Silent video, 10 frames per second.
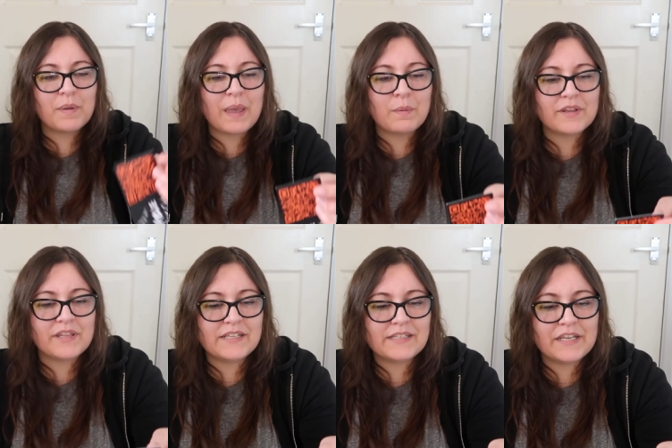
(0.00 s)
We get one of
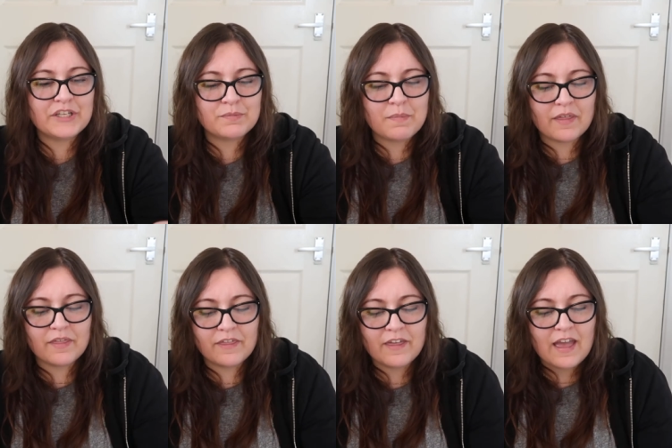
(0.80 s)
these each
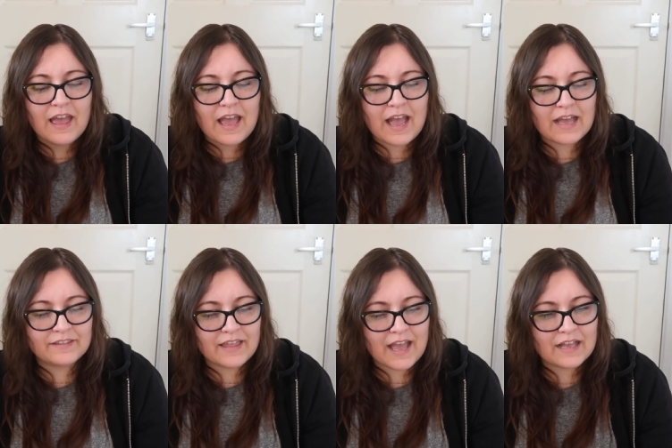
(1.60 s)
month,
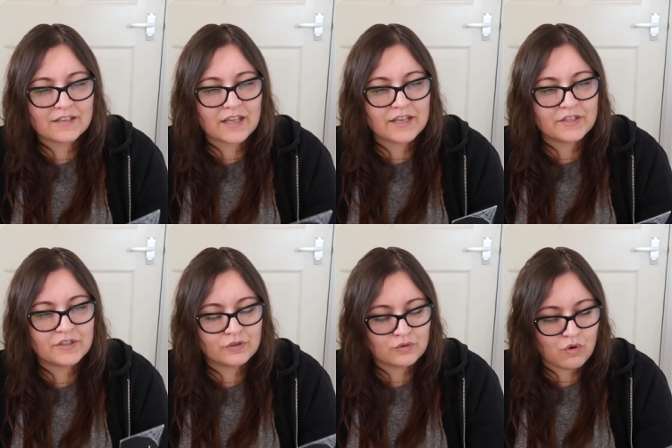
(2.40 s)
and there has a
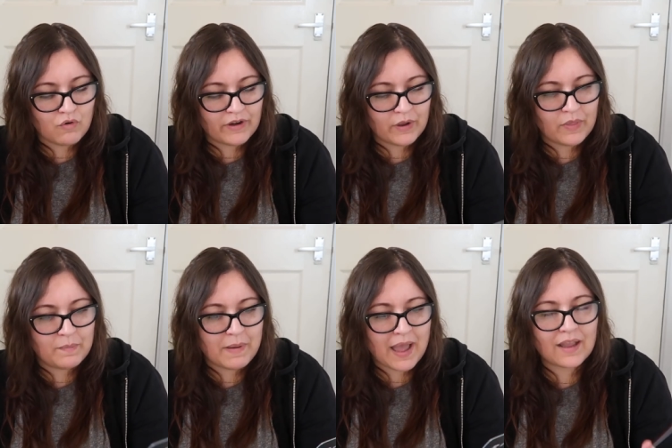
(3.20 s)
story on the
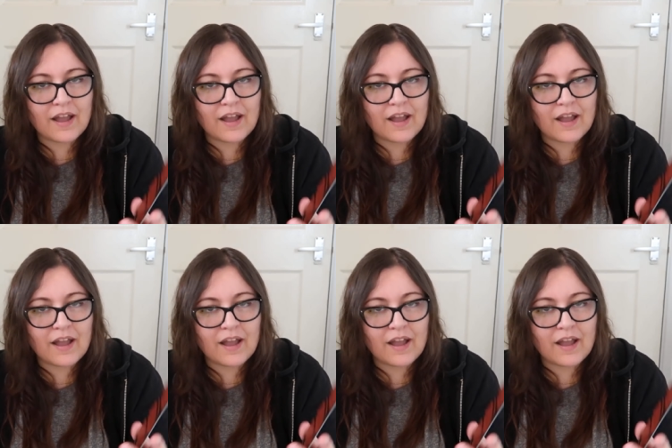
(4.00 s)
back.